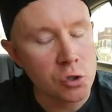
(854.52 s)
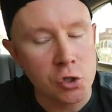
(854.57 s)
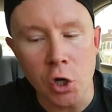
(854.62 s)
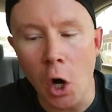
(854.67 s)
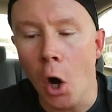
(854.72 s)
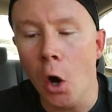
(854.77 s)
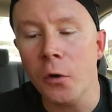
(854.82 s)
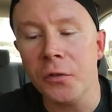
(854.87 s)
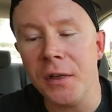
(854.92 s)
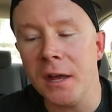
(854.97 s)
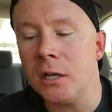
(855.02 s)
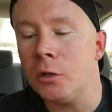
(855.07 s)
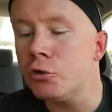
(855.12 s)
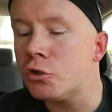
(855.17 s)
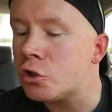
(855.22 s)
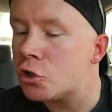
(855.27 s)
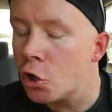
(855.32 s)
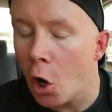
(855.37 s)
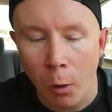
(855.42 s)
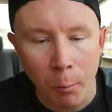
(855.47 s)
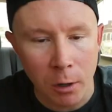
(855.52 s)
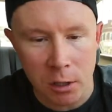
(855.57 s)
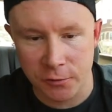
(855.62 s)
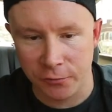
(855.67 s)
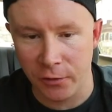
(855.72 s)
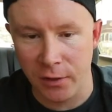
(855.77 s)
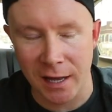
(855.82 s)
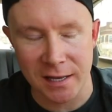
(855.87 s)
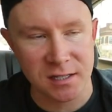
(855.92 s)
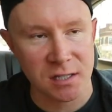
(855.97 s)
Joe, thank you so much
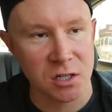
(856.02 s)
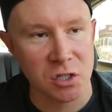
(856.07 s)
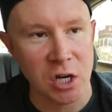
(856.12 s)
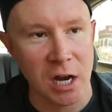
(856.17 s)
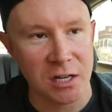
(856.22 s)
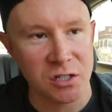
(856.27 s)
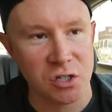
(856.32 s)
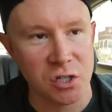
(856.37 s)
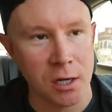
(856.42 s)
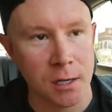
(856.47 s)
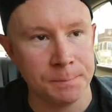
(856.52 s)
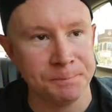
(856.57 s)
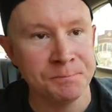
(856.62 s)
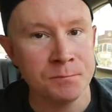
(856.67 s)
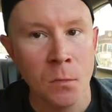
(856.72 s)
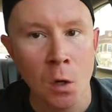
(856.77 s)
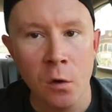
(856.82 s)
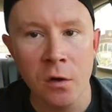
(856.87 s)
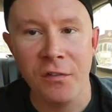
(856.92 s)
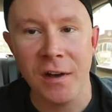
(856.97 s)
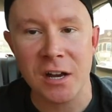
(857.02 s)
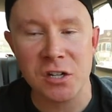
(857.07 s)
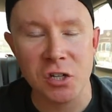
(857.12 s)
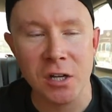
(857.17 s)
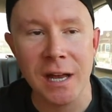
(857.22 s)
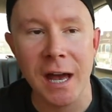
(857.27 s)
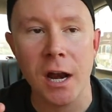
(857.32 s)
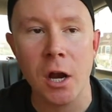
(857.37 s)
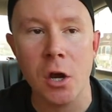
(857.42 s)
for that suggestion. We've actually got